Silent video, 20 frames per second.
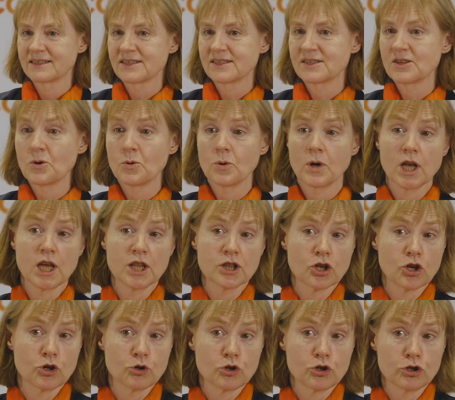So in
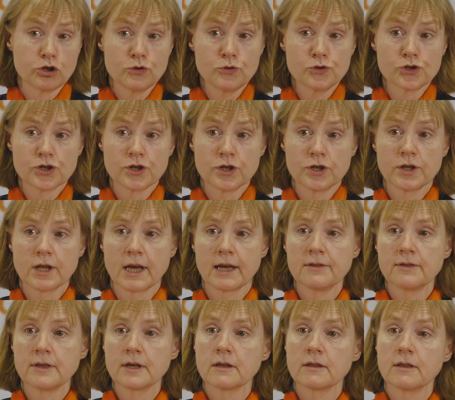conclusion,
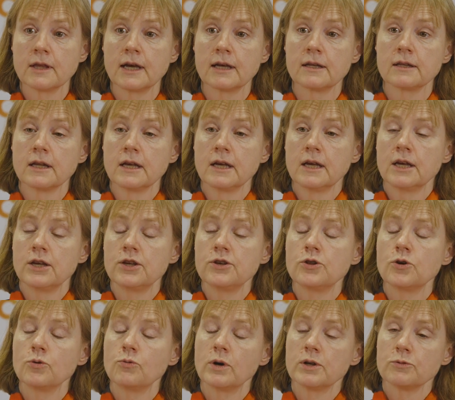I think that you
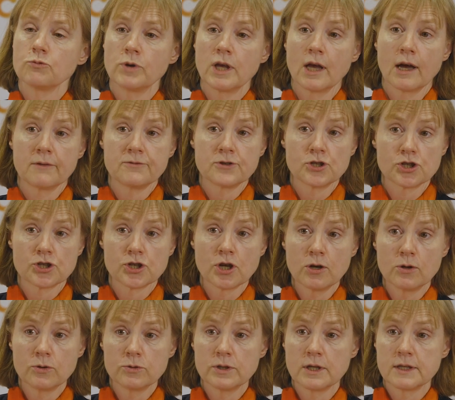know what we have
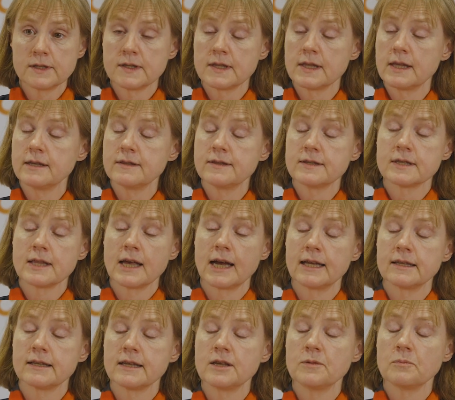shown is, is
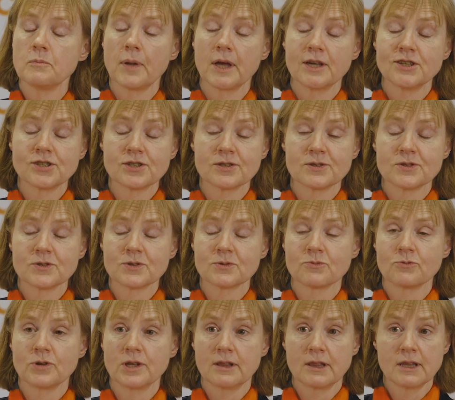that in patients
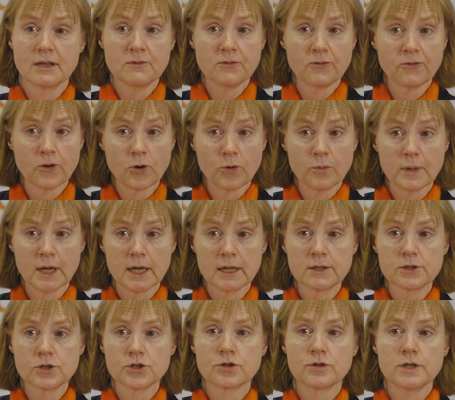with
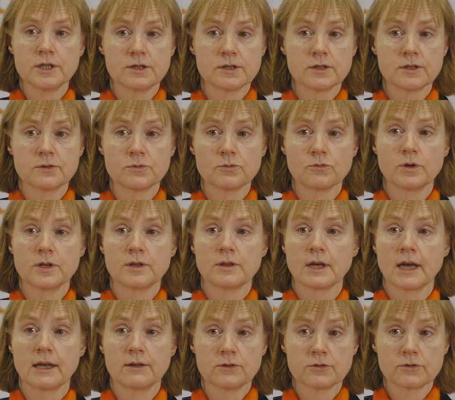lymphoma treated with
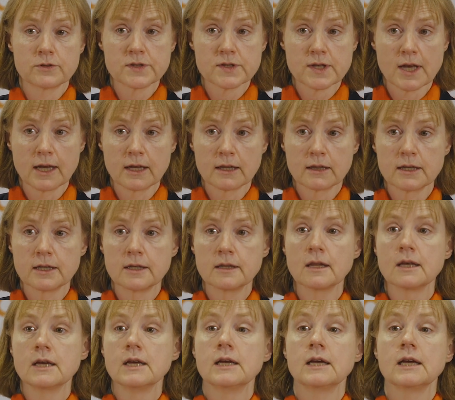
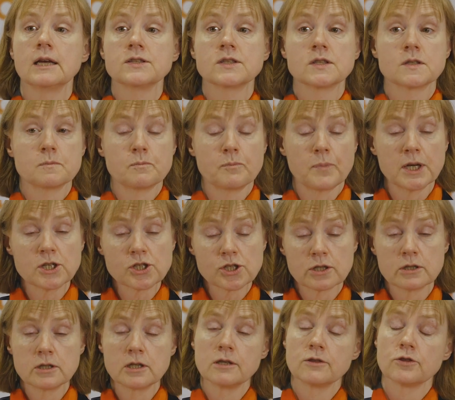anthracycline,
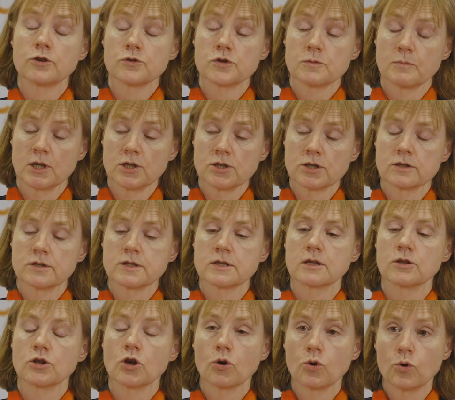especially in those patients
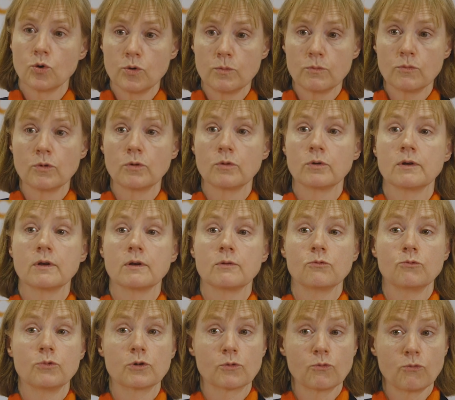in whom
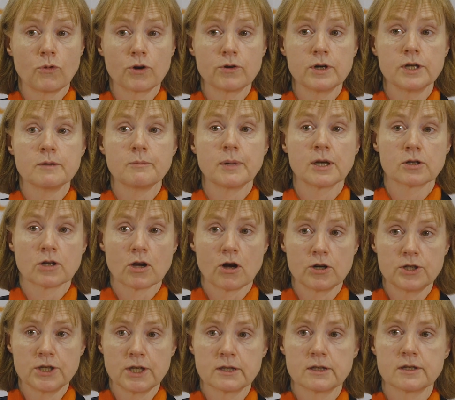we're worried about
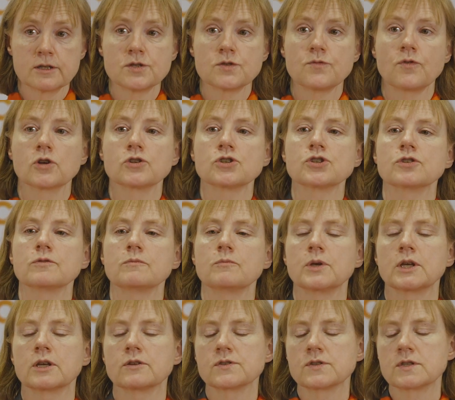cardiac dysfunction
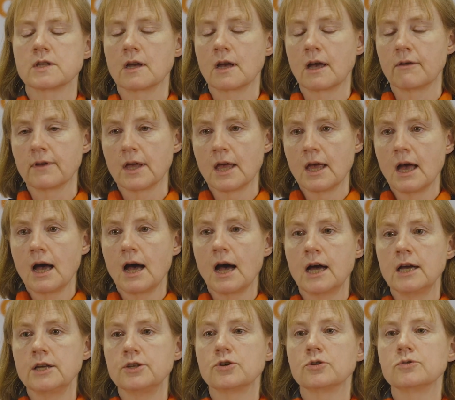because they have
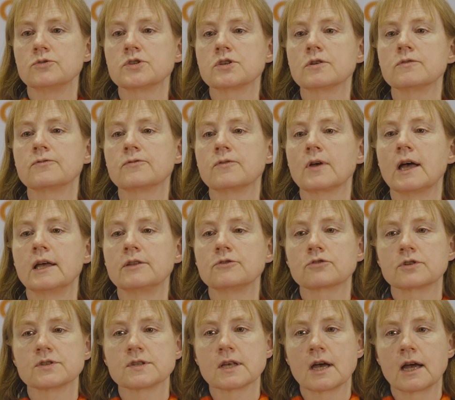high dose of
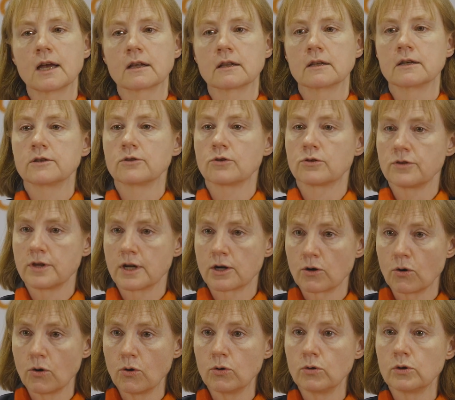anthracycline or
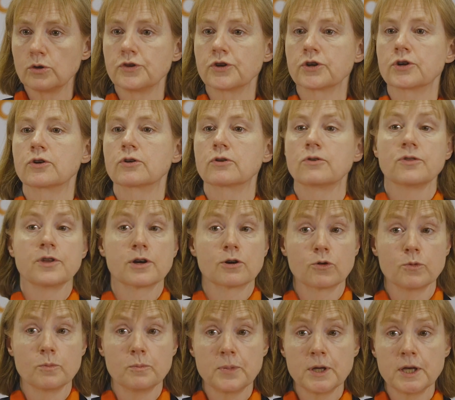they're older or
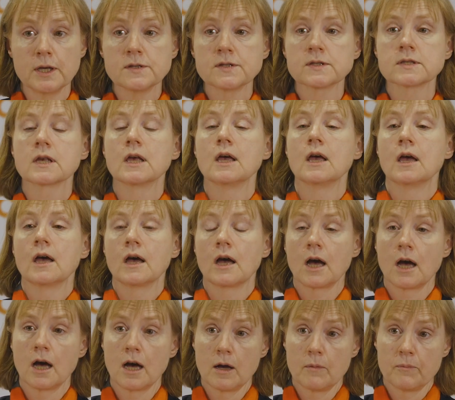they're obese,
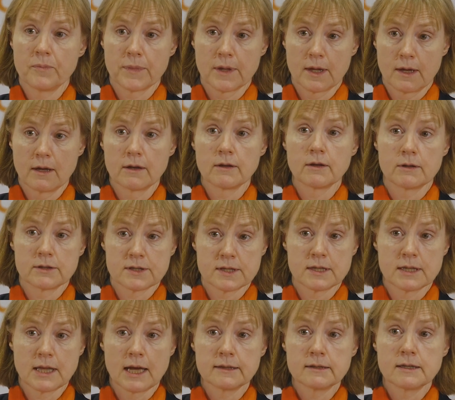um,
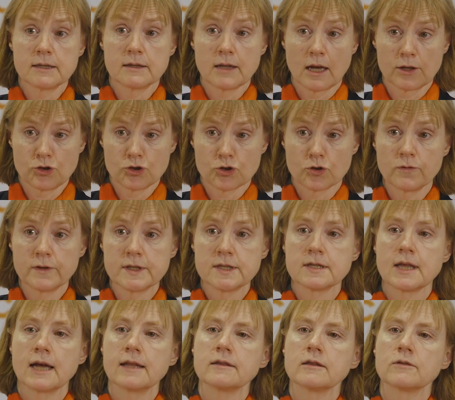statin,
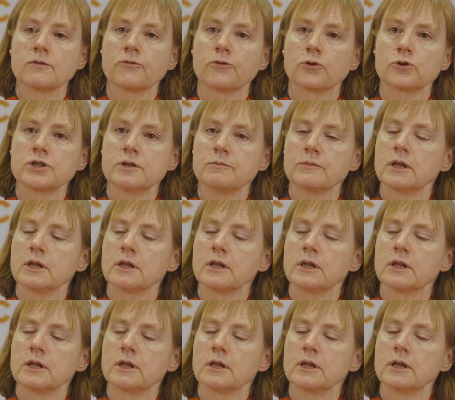atorvastatin 40